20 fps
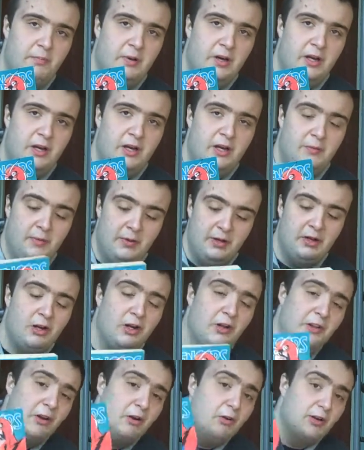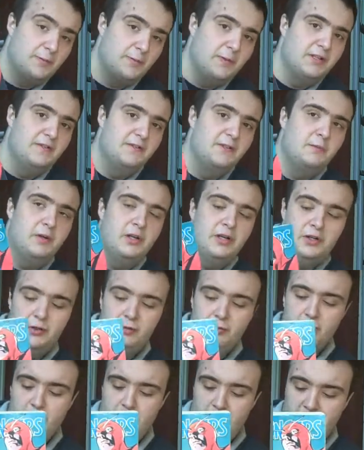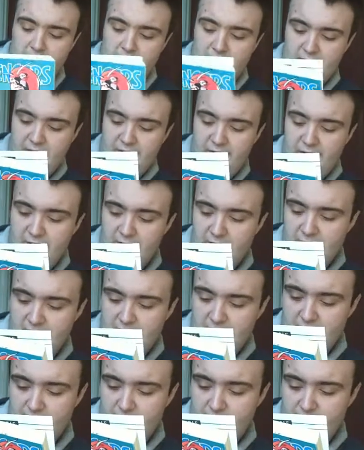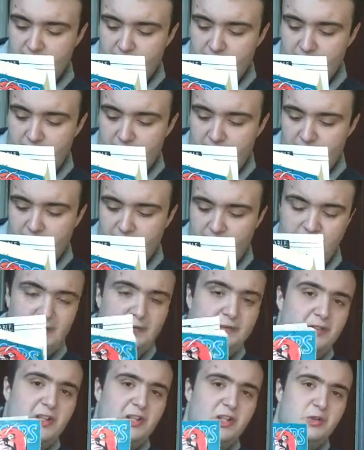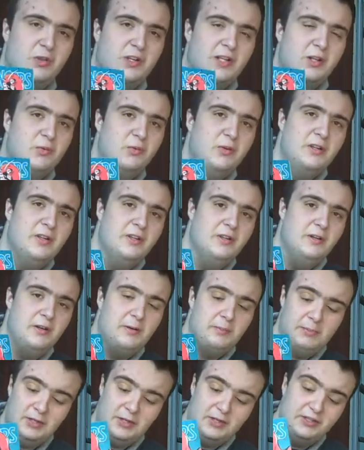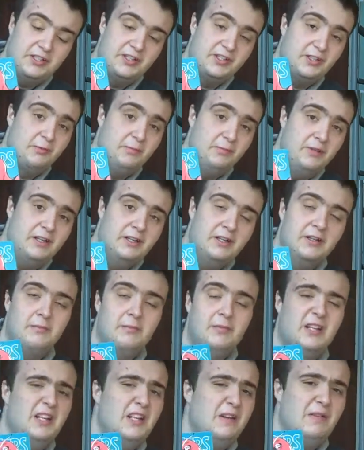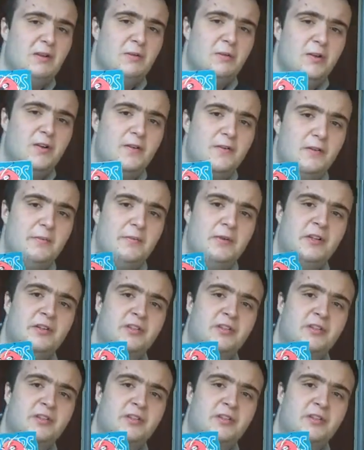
But they're quite expensive to buy new. They're about, I think, like 15, 20 quid, because they're so big. But they're definitely worth it,